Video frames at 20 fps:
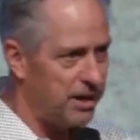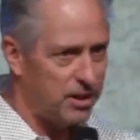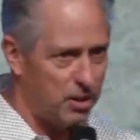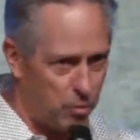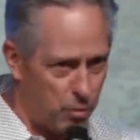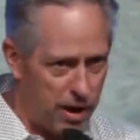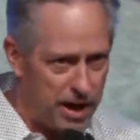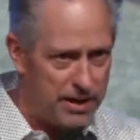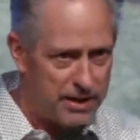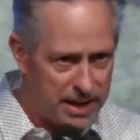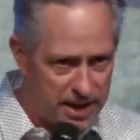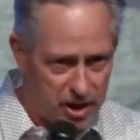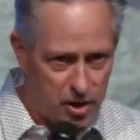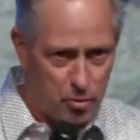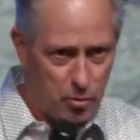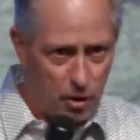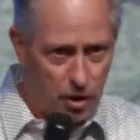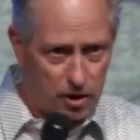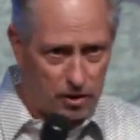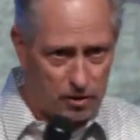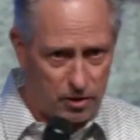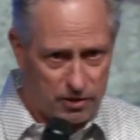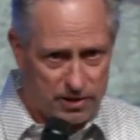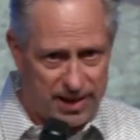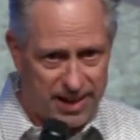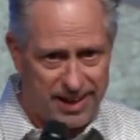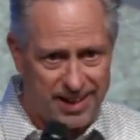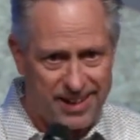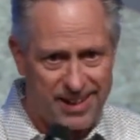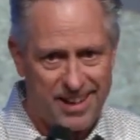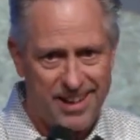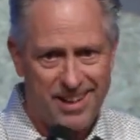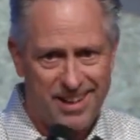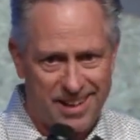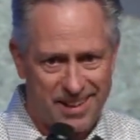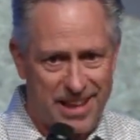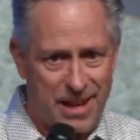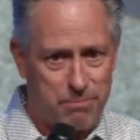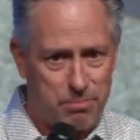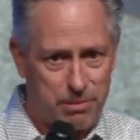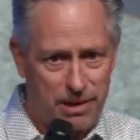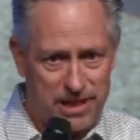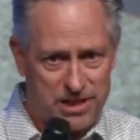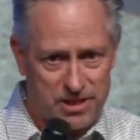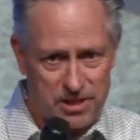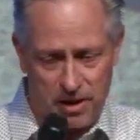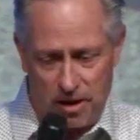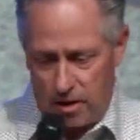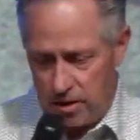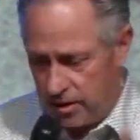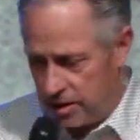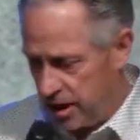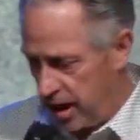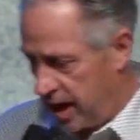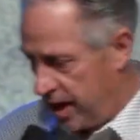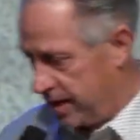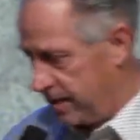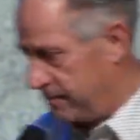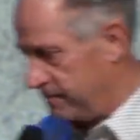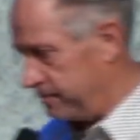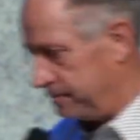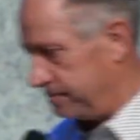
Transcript: the way that you are, okay? That pleases the heart of God.